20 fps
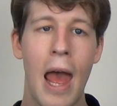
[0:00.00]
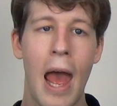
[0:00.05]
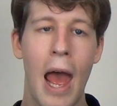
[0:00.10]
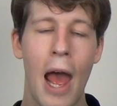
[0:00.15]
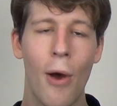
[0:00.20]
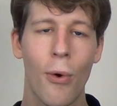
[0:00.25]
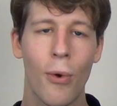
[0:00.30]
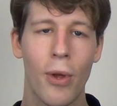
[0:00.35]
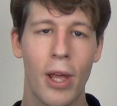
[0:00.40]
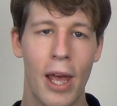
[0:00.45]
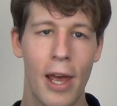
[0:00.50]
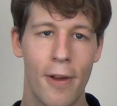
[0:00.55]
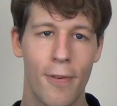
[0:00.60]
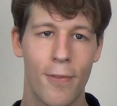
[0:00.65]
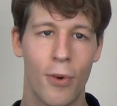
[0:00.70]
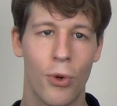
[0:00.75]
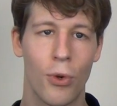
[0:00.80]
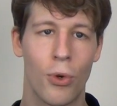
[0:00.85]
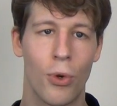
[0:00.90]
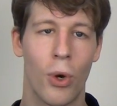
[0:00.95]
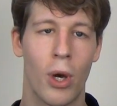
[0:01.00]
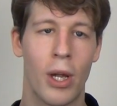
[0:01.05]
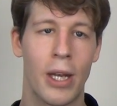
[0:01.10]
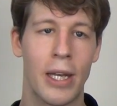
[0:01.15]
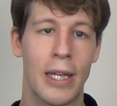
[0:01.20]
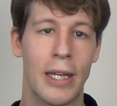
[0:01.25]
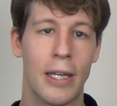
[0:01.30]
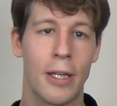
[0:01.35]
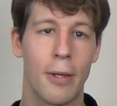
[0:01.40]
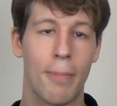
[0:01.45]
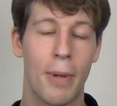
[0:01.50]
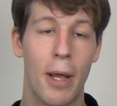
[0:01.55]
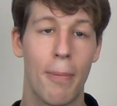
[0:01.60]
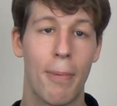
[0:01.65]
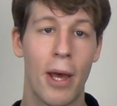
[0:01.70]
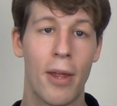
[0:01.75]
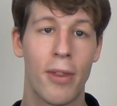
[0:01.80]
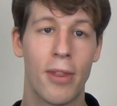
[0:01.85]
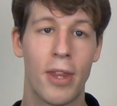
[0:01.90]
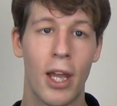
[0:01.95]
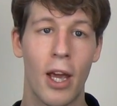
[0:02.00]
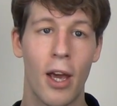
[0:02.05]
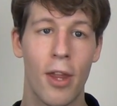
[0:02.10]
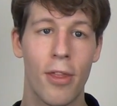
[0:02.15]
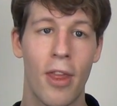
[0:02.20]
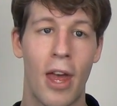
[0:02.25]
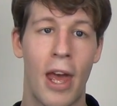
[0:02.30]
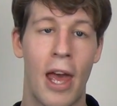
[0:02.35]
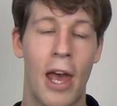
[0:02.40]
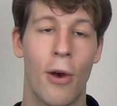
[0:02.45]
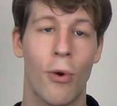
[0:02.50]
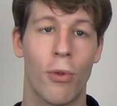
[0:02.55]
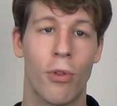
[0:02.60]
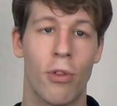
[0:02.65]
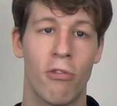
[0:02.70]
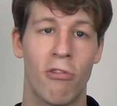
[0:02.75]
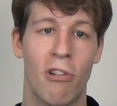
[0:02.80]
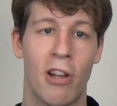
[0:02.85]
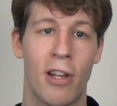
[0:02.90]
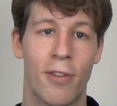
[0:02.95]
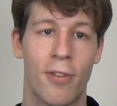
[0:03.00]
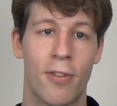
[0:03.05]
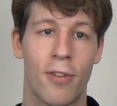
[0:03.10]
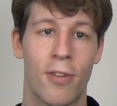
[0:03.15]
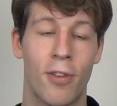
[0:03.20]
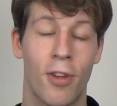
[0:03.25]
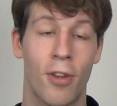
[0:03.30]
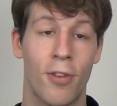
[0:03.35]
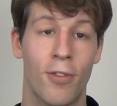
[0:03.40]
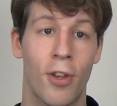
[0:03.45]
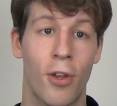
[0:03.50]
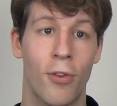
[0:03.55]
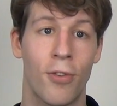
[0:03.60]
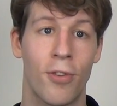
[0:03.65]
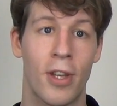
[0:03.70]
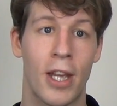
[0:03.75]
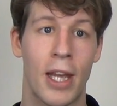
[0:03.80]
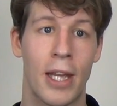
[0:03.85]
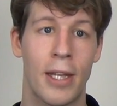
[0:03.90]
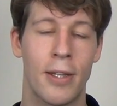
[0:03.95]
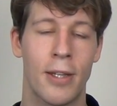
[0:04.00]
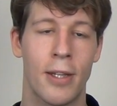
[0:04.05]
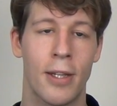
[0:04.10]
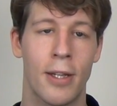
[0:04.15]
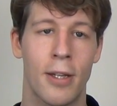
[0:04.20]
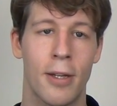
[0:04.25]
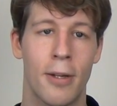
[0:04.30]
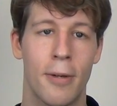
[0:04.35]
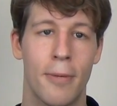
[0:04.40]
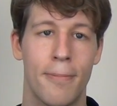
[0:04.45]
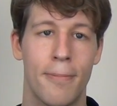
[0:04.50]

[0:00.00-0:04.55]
How careful do I need to be about the other health risks associated?